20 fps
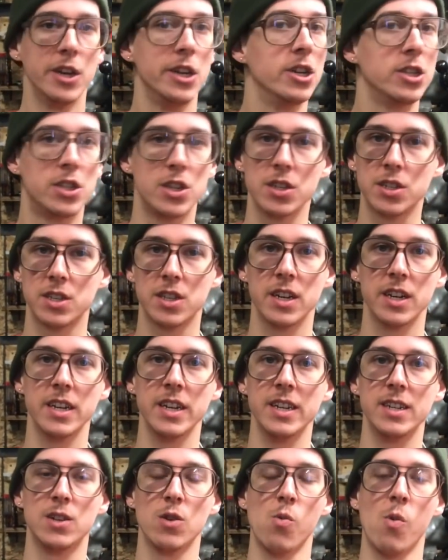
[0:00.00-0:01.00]
you're just gonna
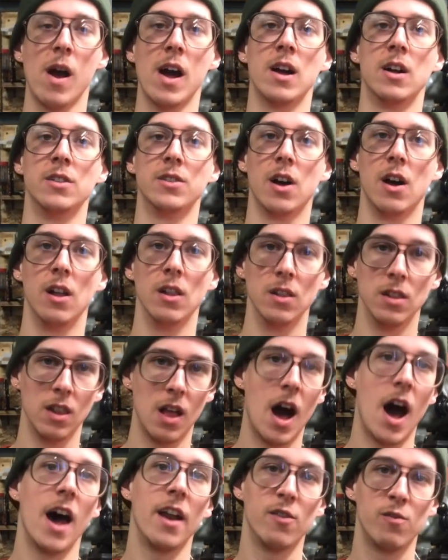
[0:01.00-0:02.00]
need to weld a
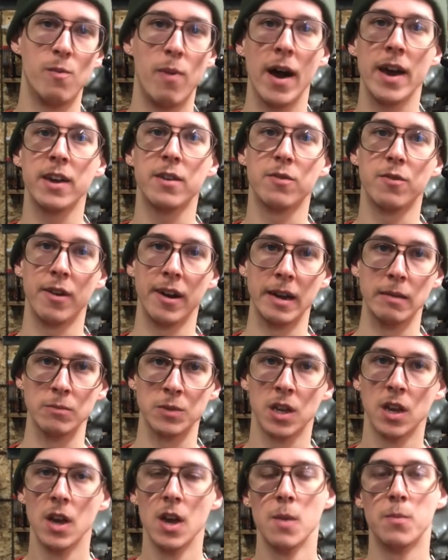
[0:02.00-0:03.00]
lot of bike
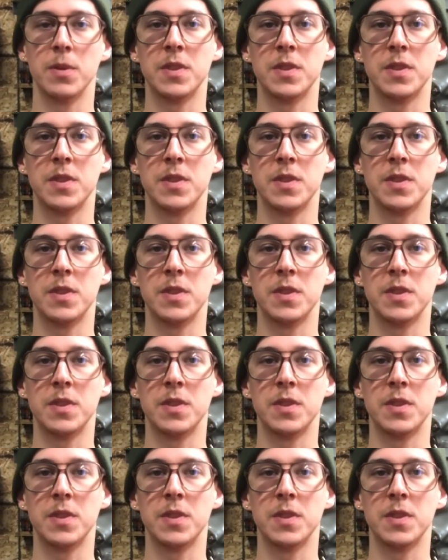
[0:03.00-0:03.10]
frames.